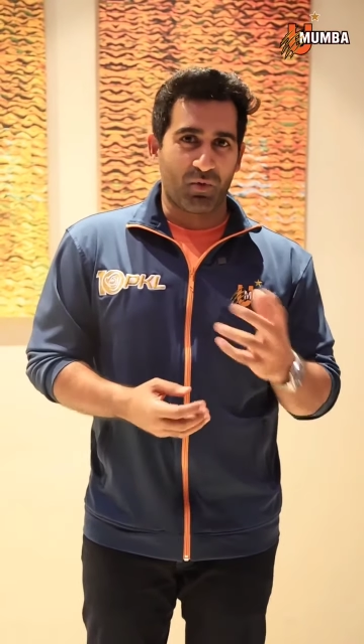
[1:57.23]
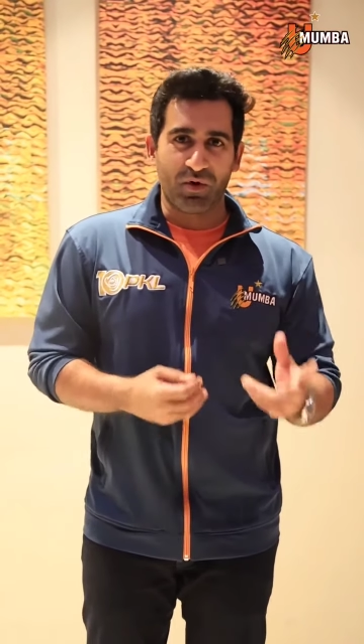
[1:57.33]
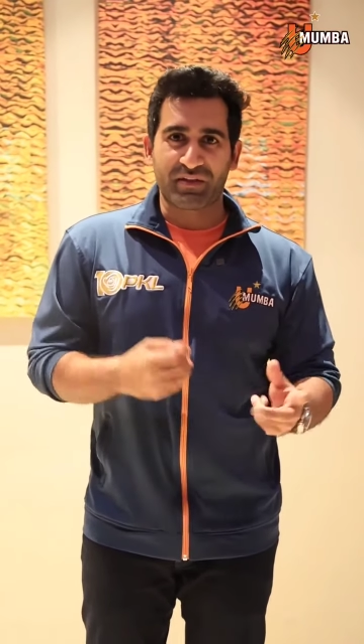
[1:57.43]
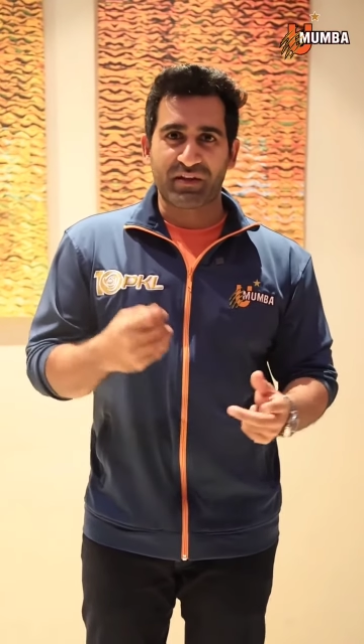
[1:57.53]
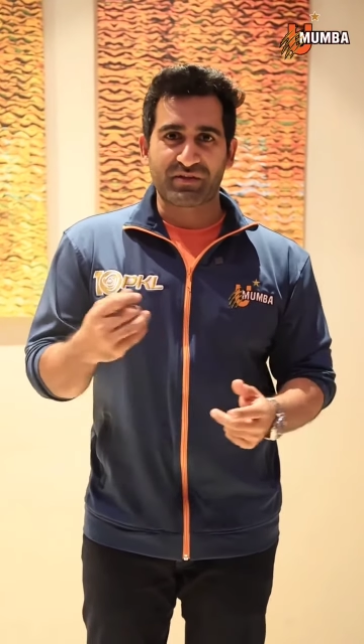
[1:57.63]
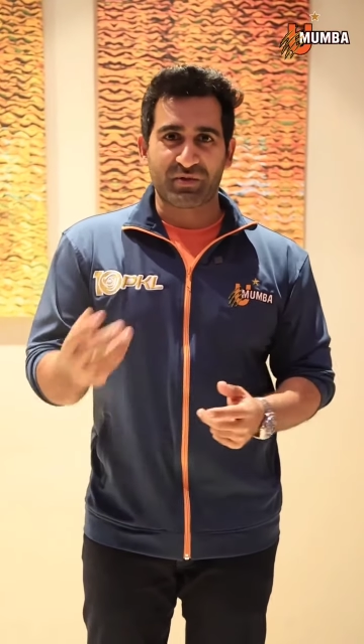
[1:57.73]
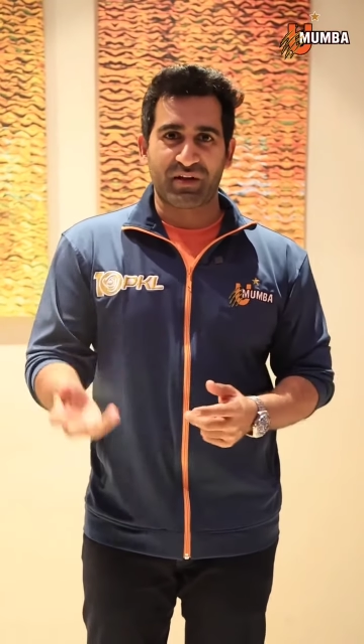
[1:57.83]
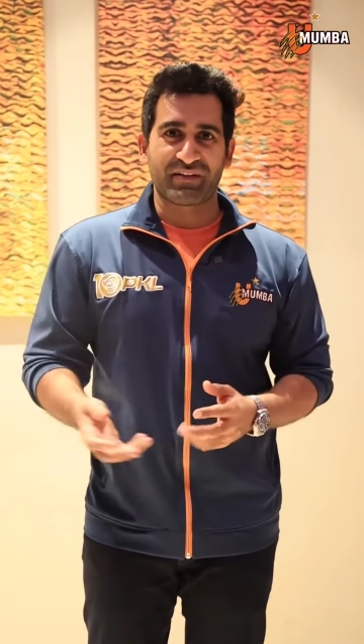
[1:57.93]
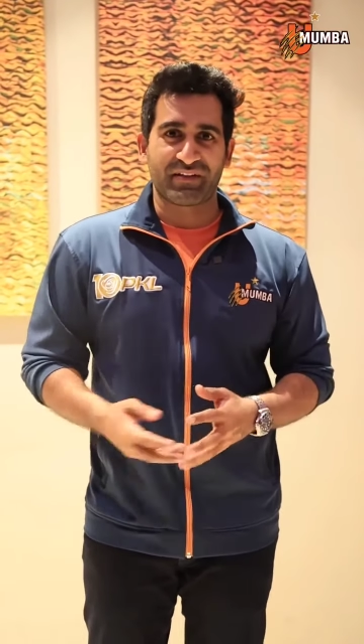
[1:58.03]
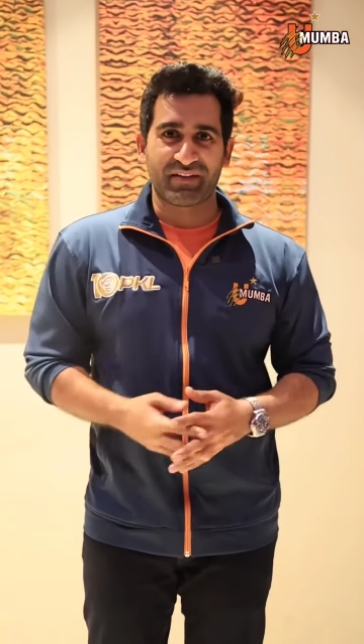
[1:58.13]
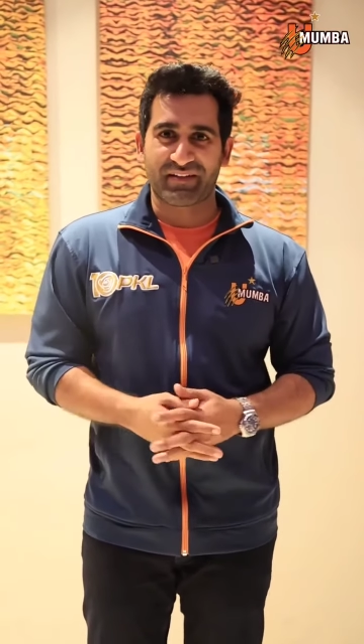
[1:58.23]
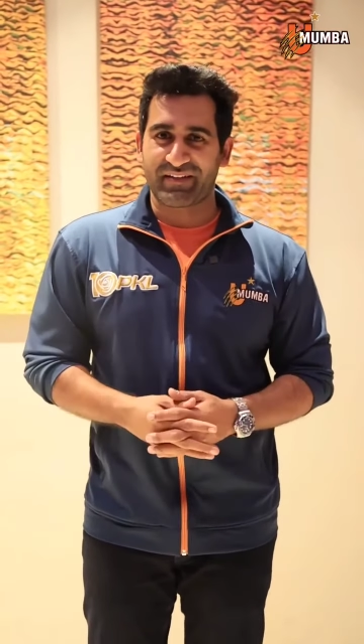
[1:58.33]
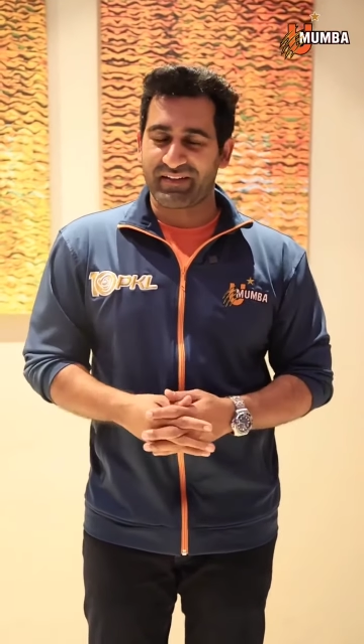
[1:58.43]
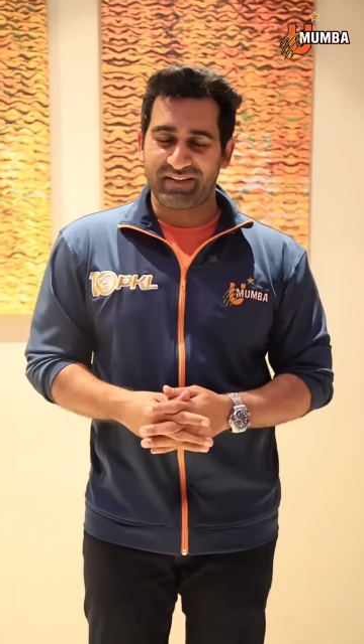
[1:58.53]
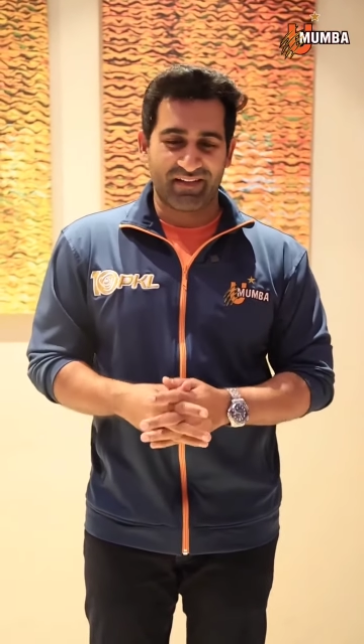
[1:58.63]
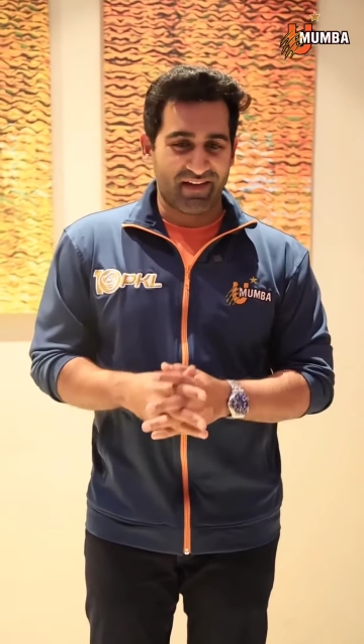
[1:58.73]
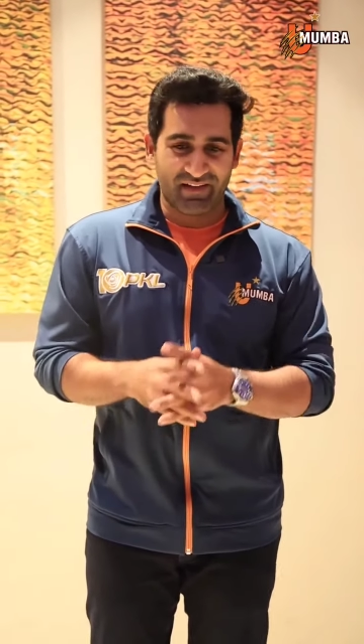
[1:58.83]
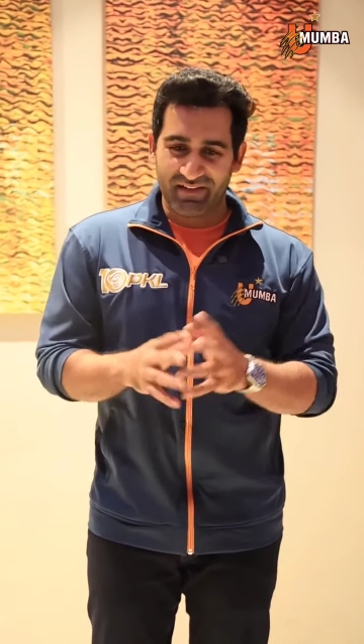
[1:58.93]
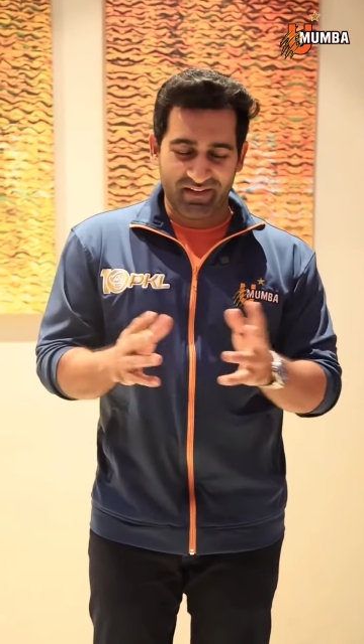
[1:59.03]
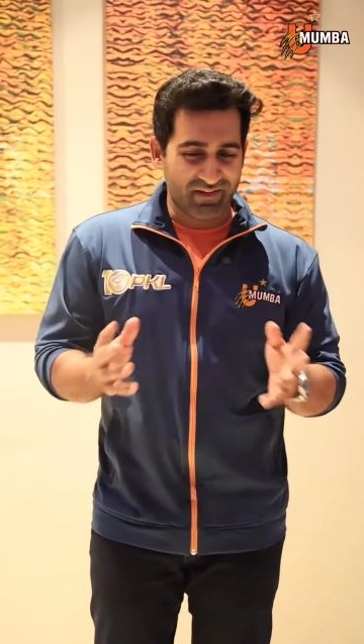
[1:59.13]
Mohit and Surinder,
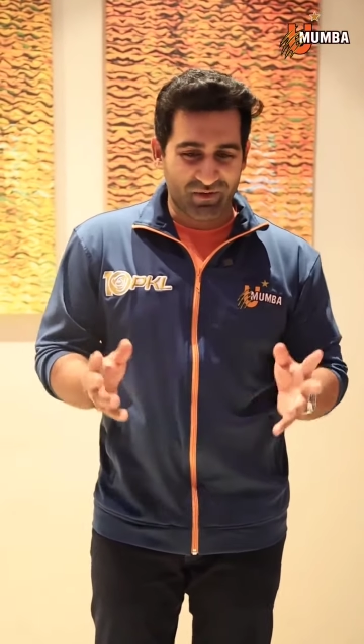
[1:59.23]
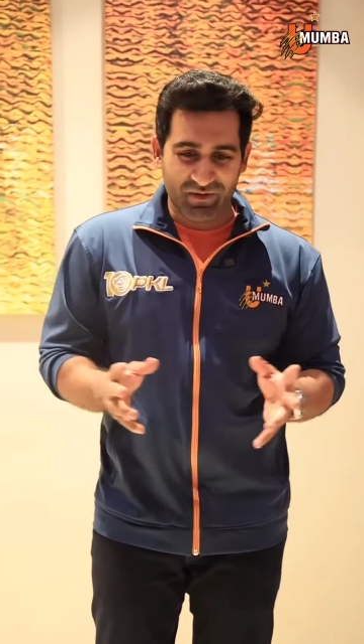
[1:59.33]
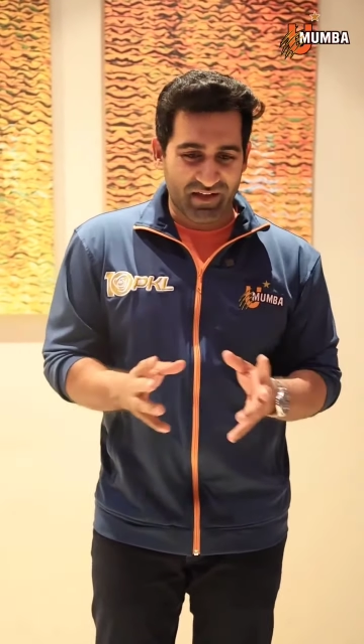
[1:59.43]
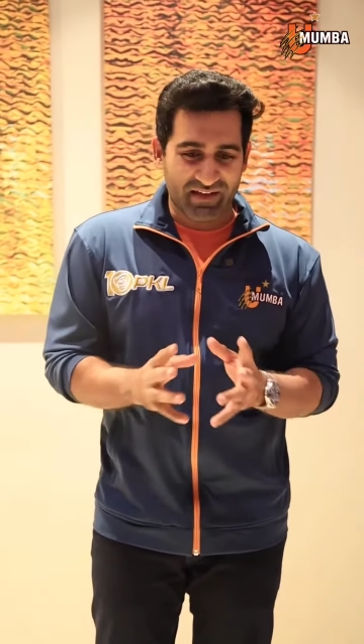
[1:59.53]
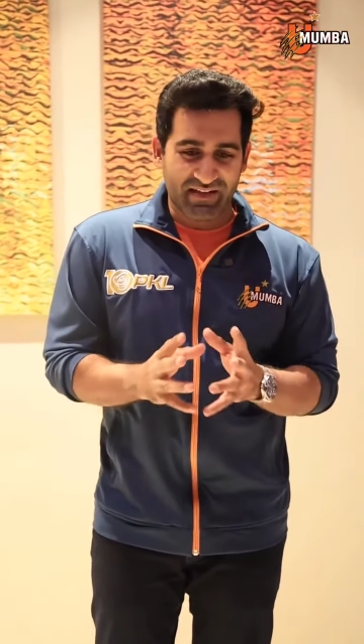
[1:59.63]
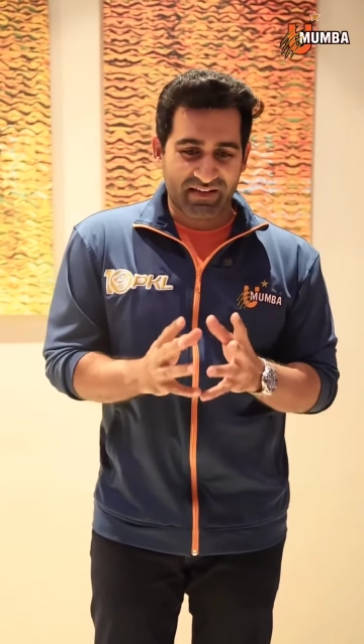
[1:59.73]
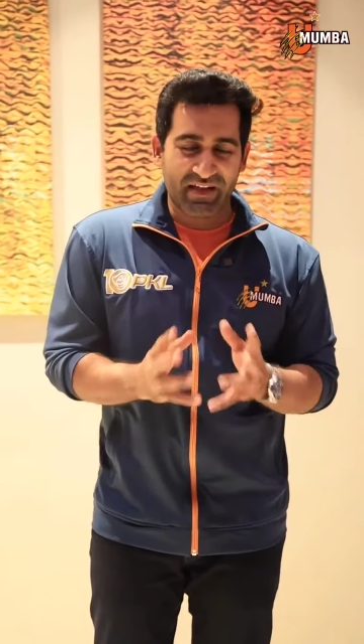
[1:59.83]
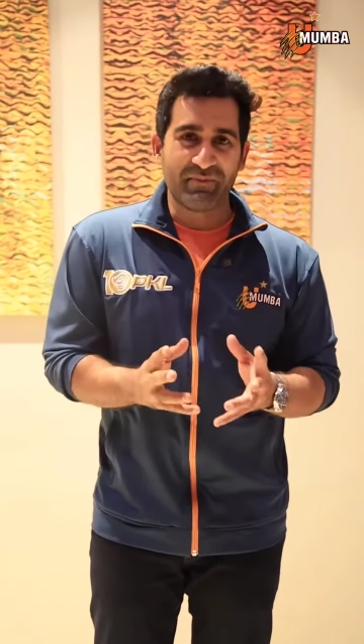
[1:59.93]
uh, uh, you know, that, that